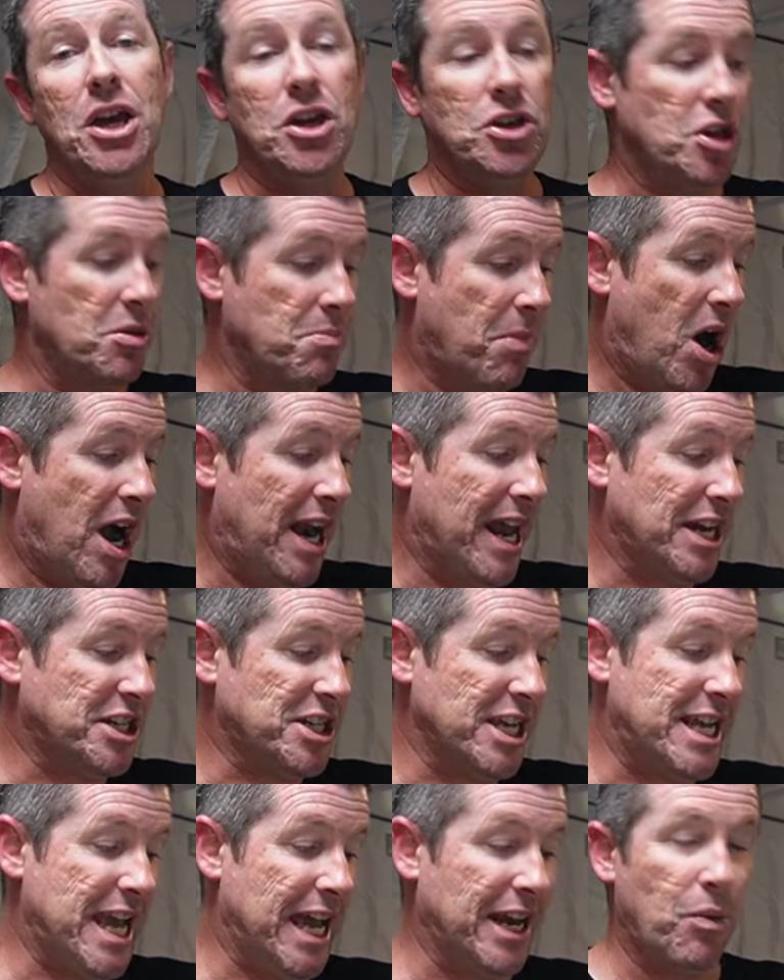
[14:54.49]
you might
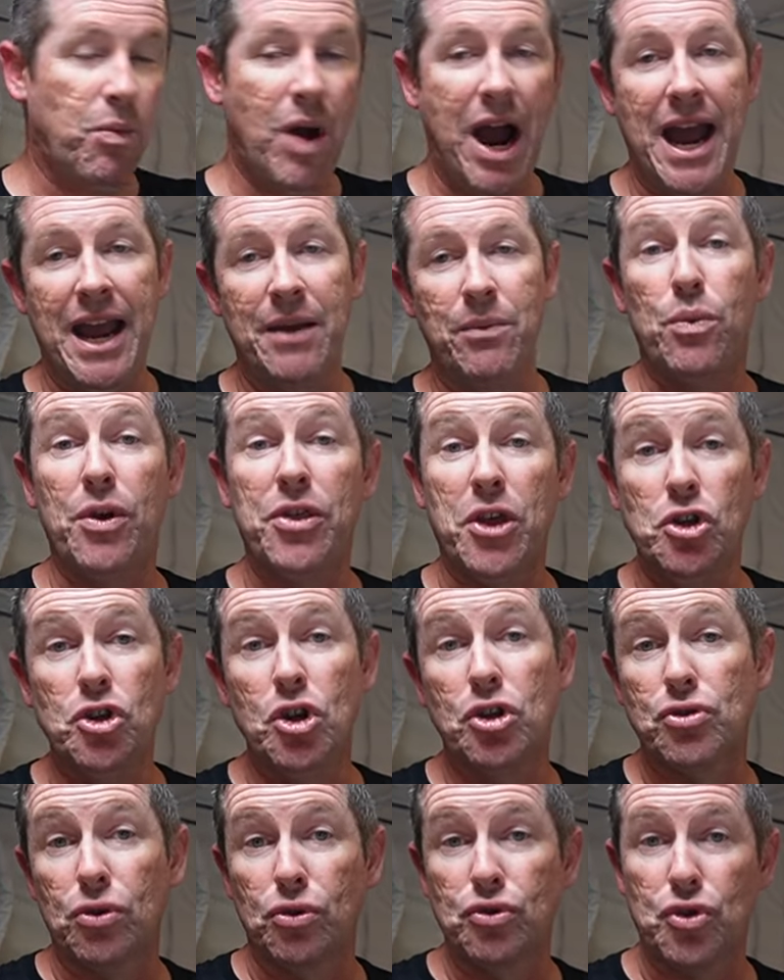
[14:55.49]
actually get away with a
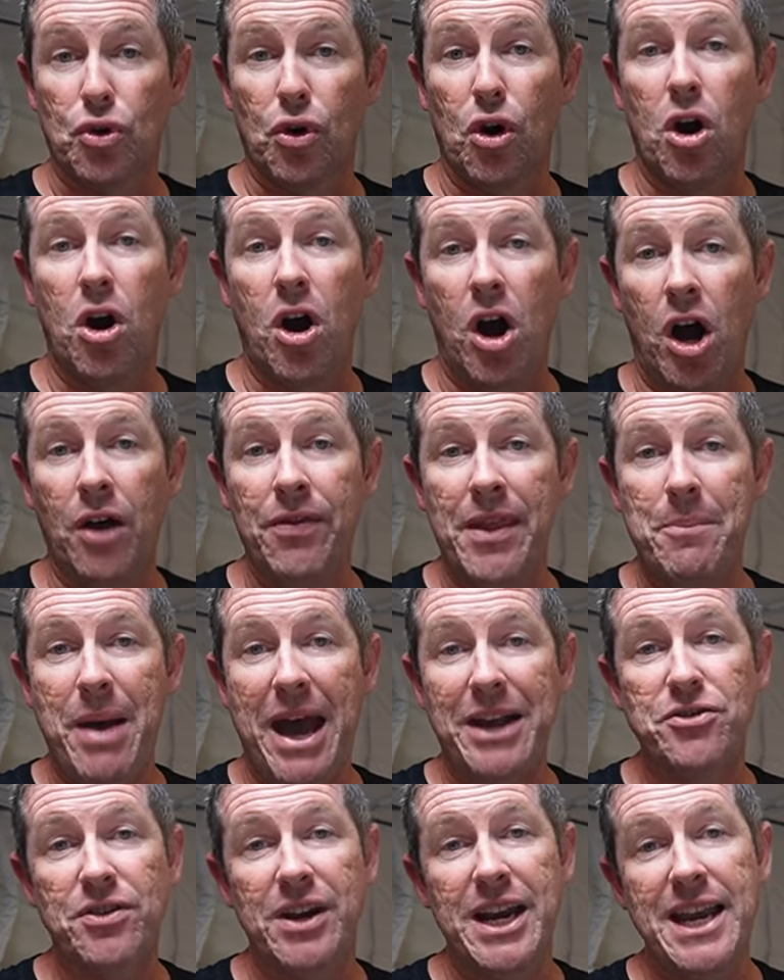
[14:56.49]
neutral draw on the
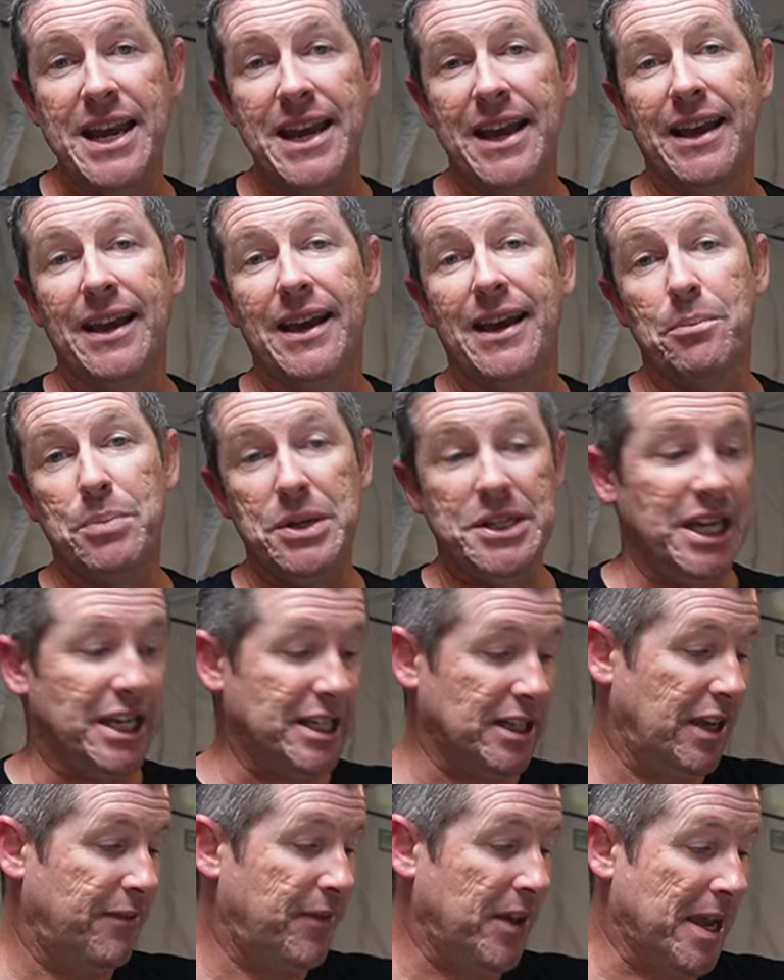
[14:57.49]
battery,
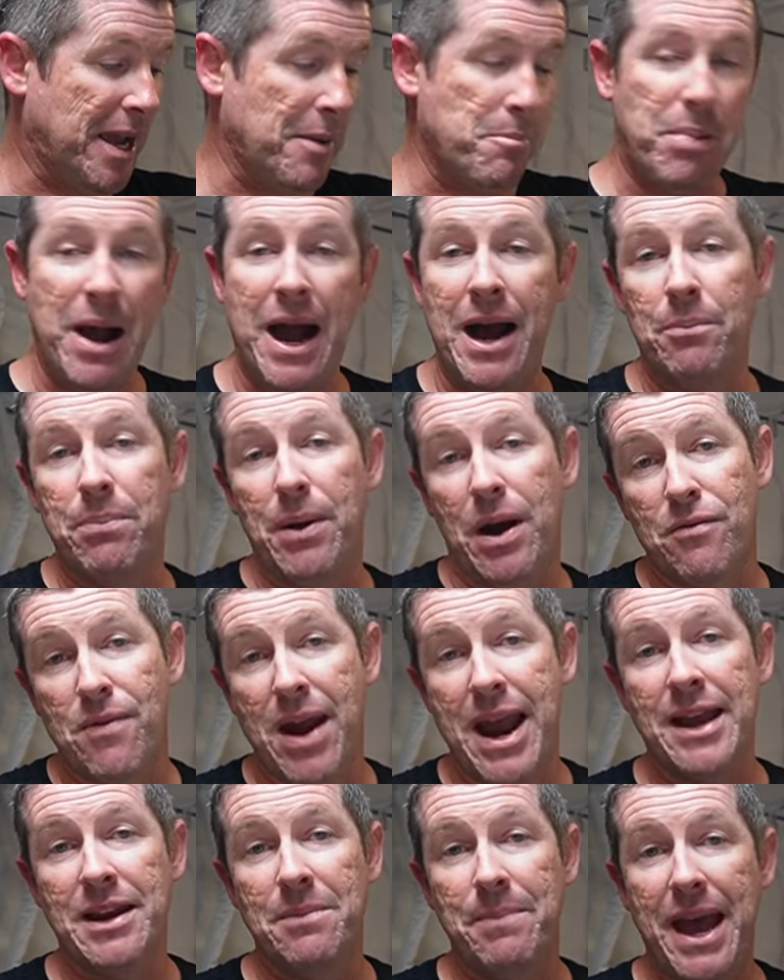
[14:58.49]
particularly if you can pump
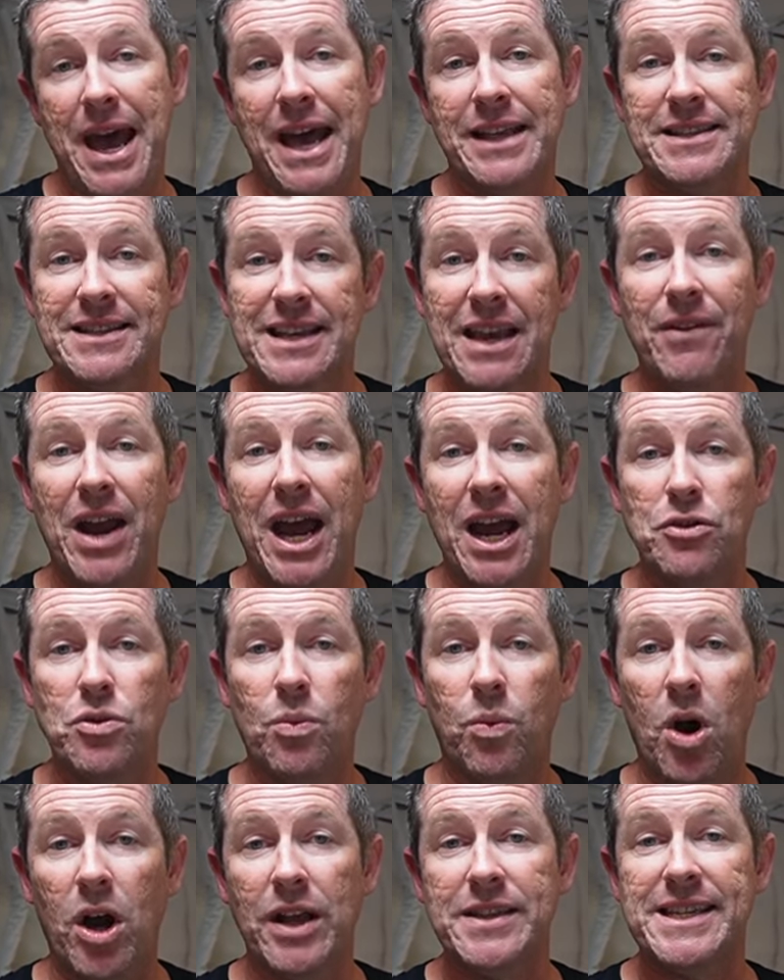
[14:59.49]
around about 700
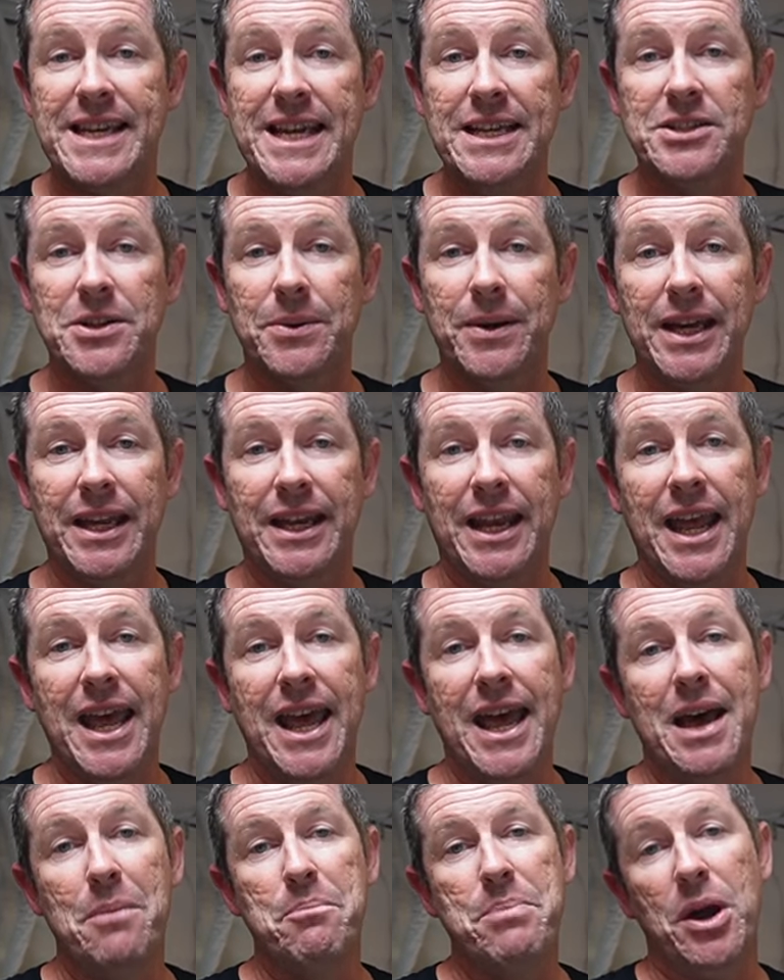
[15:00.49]
watts into it.
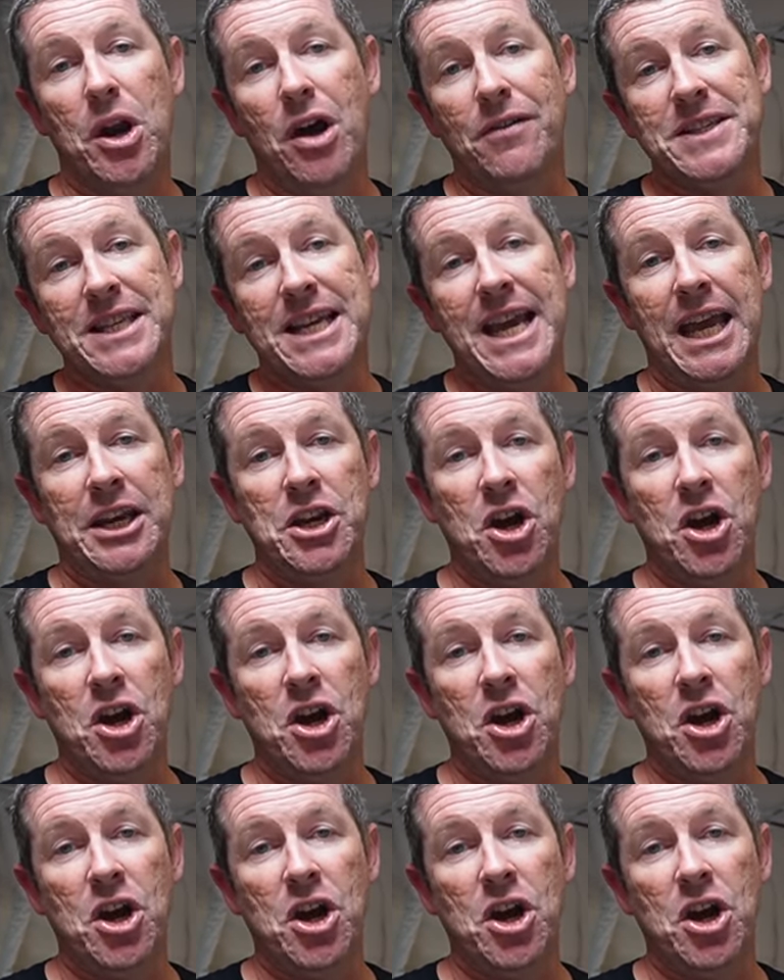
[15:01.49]
But obviously at